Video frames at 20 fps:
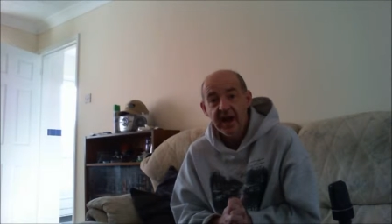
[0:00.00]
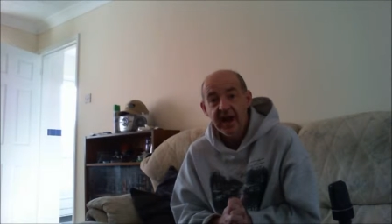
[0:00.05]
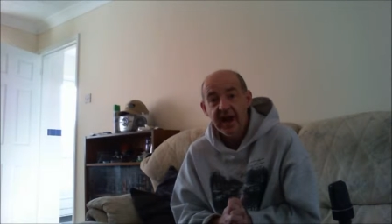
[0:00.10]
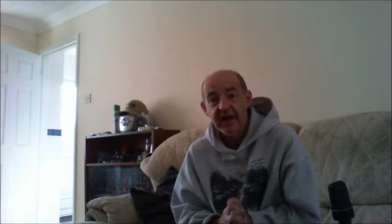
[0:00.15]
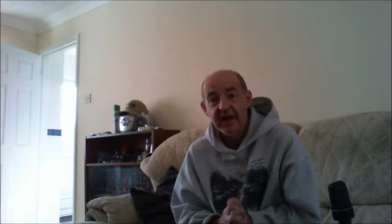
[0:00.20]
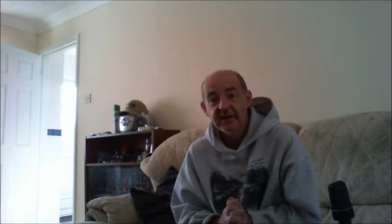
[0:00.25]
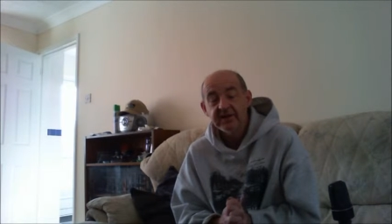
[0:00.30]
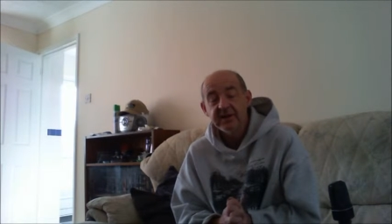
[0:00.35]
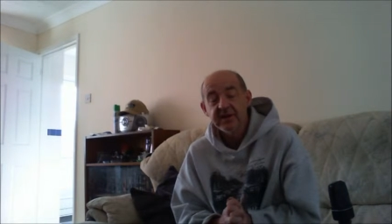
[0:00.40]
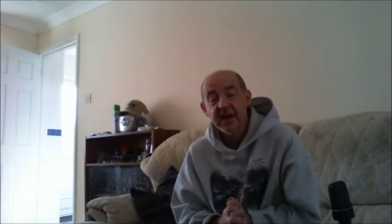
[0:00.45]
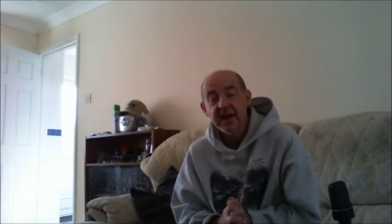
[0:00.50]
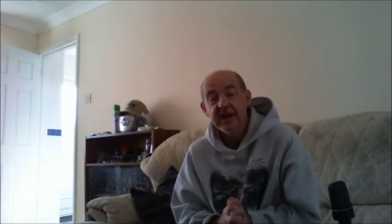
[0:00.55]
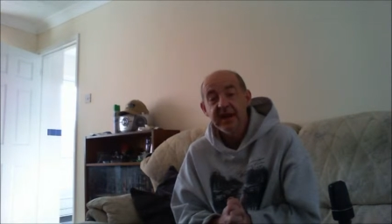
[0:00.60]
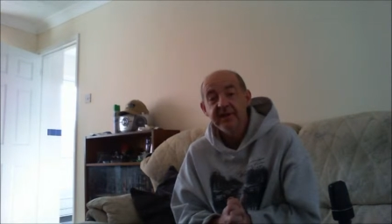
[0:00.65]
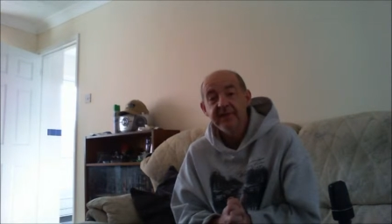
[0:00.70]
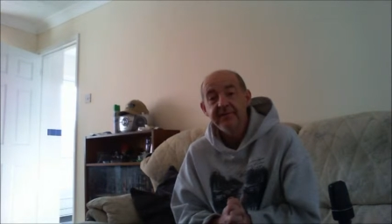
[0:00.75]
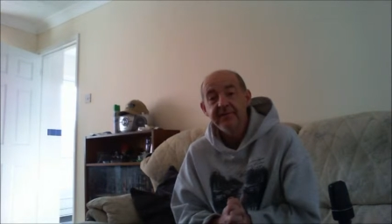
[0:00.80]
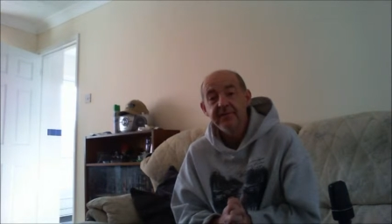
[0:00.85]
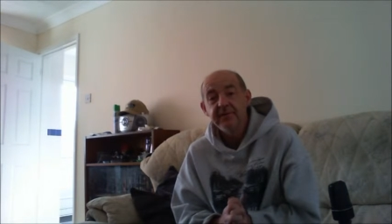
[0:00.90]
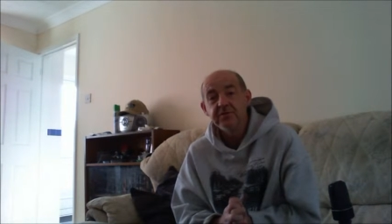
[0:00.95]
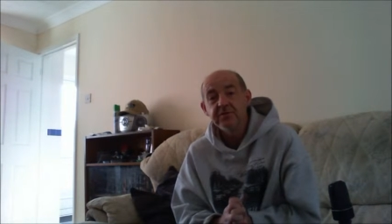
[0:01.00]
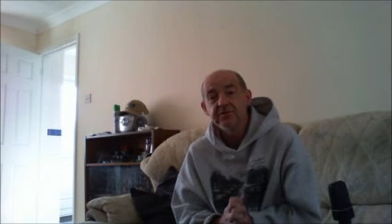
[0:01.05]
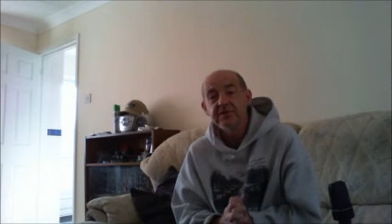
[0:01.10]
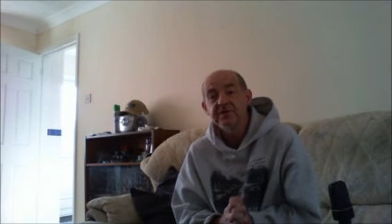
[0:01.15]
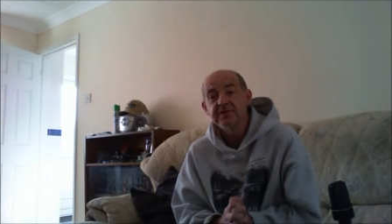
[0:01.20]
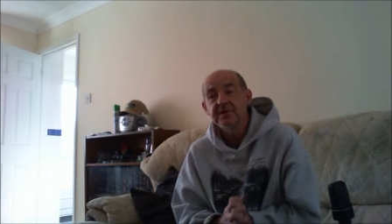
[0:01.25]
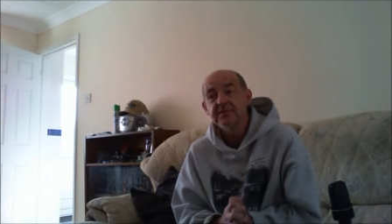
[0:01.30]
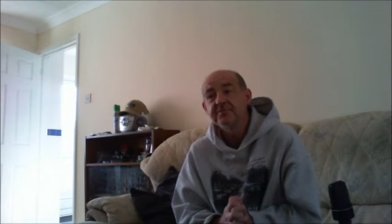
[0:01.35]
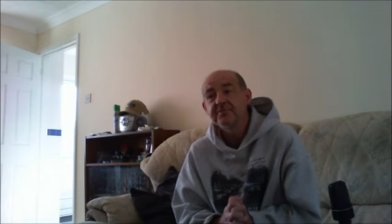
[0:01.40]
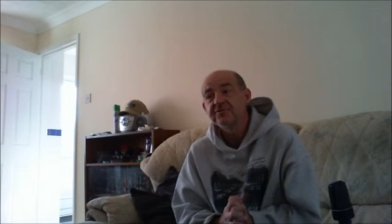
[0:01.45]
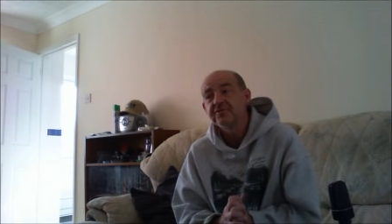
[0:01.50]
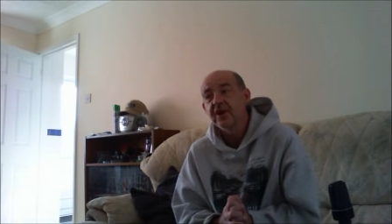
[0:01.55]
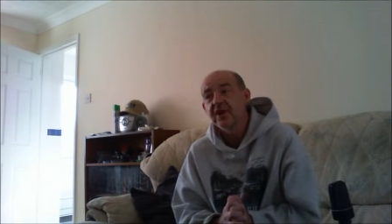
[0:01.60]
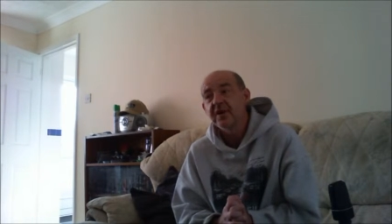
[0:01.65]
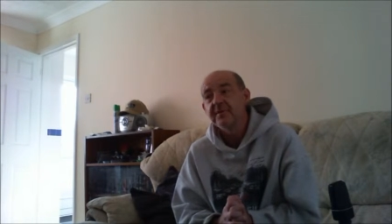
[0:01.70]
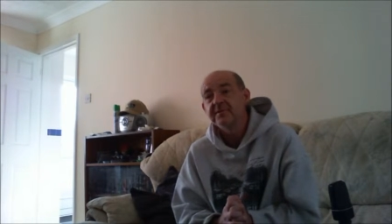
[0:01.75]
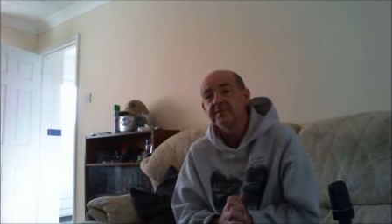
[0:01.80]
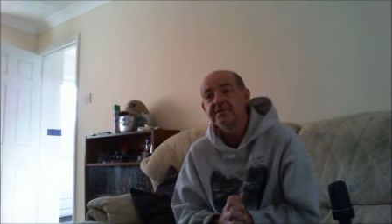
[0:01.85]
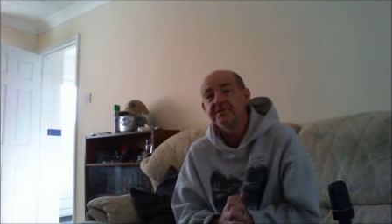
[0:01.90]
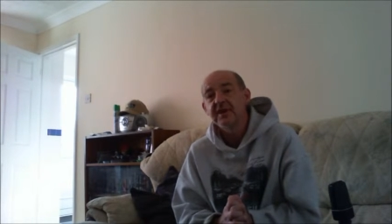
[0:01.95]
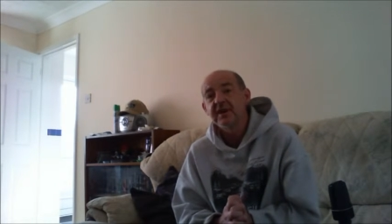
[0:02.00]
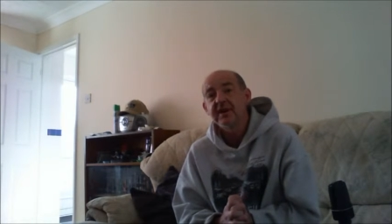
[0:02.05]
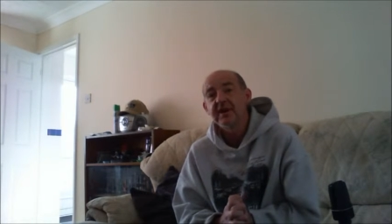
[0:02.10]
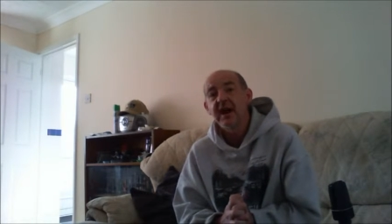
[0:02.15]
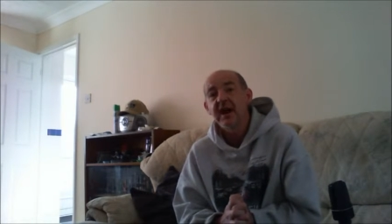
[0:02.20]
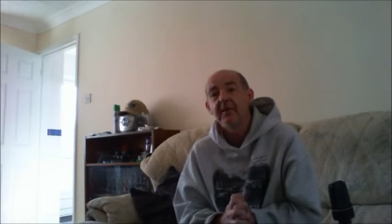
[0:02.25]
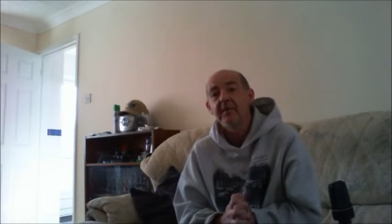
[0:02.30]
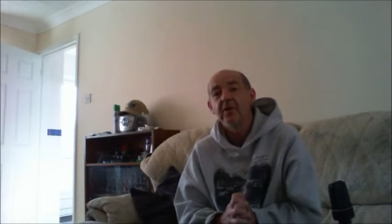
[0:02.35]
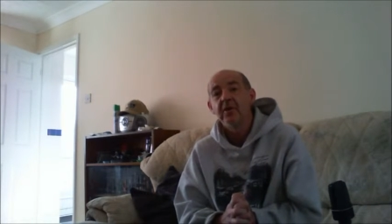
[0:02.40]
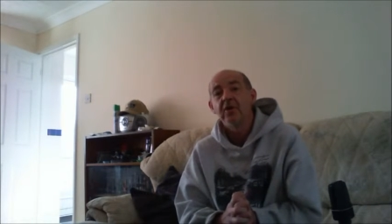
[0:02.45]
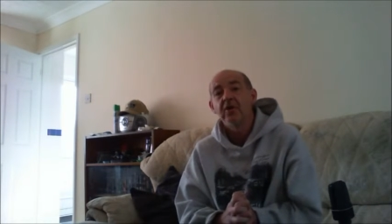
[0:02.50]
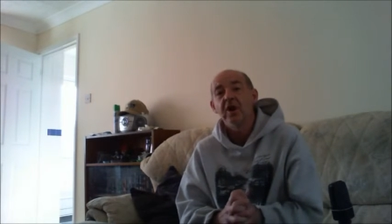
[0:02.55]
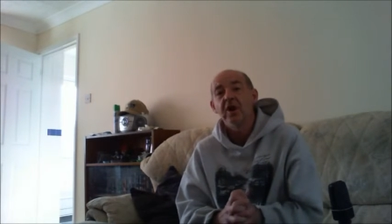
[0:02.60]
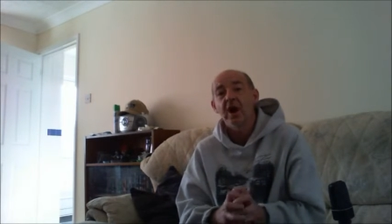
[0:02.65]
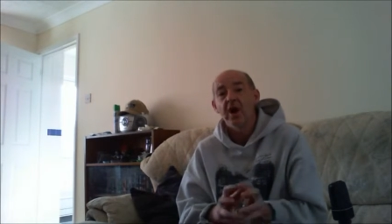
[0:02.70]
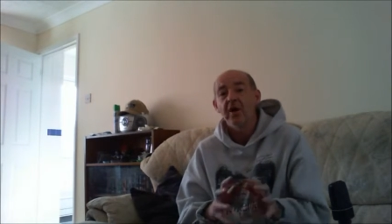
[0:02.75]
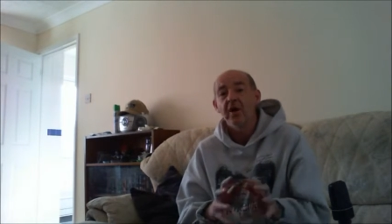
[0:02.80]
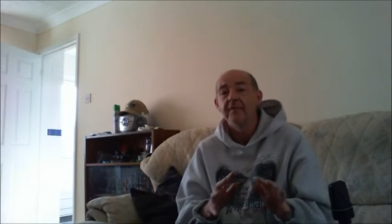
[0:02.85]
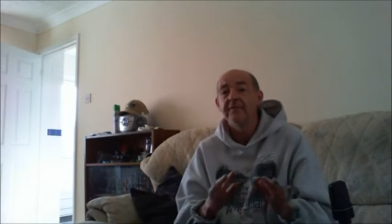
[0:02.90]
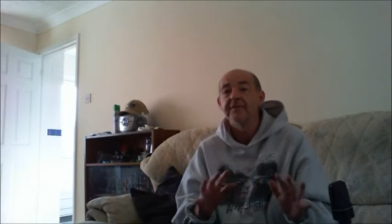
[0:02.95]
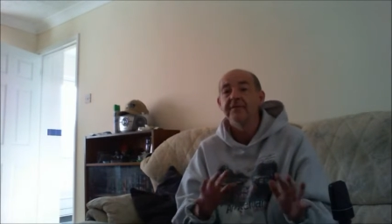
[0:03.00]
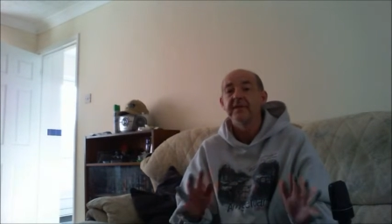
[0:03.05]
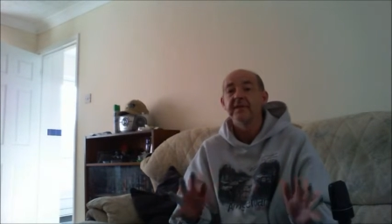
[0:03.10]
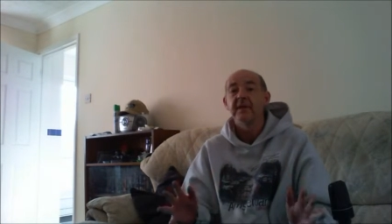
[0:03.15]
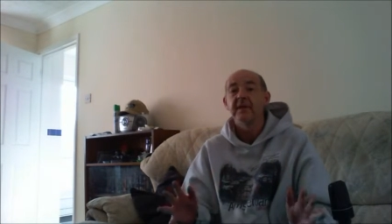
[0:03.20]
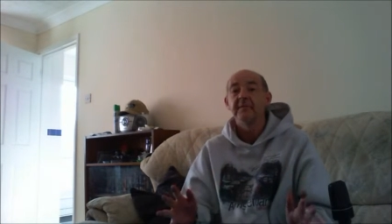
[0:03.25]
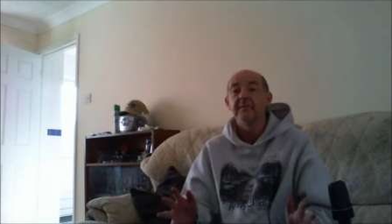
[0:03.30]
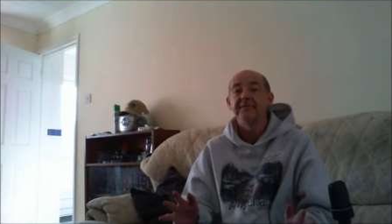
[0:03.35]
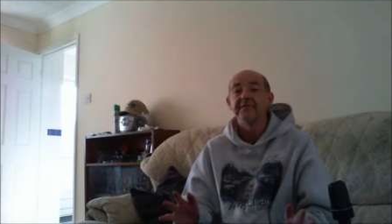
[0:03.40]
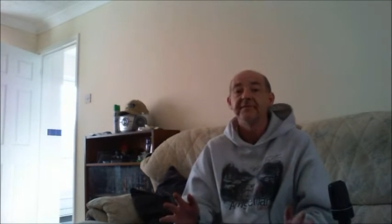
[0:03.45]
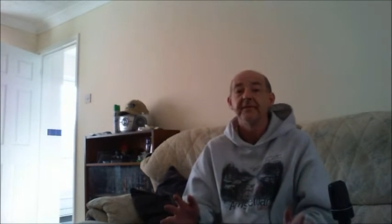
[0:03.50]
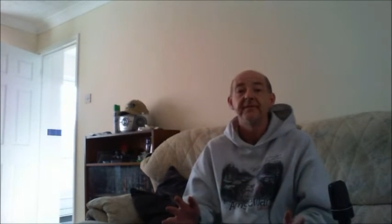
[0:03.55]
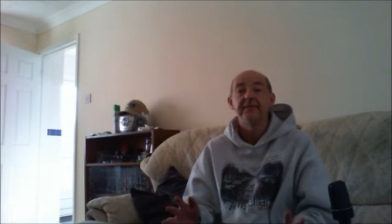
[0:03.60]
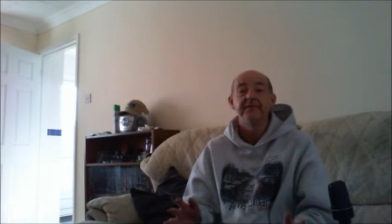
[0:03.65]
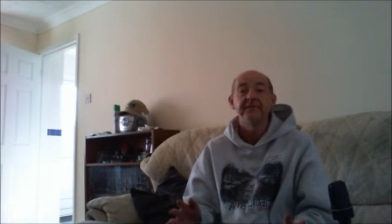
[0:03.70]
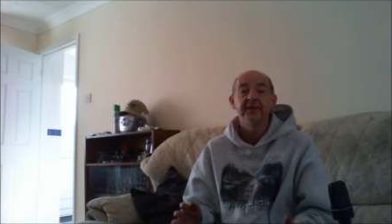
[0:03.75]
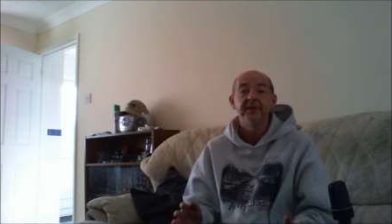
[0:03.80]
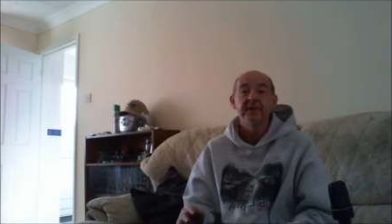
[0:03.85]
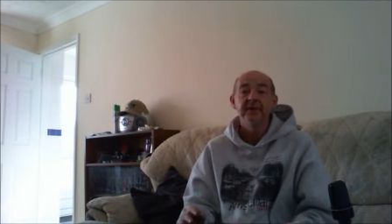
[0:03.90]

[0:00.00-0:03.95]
and to any future subscribers that come along after the number 50,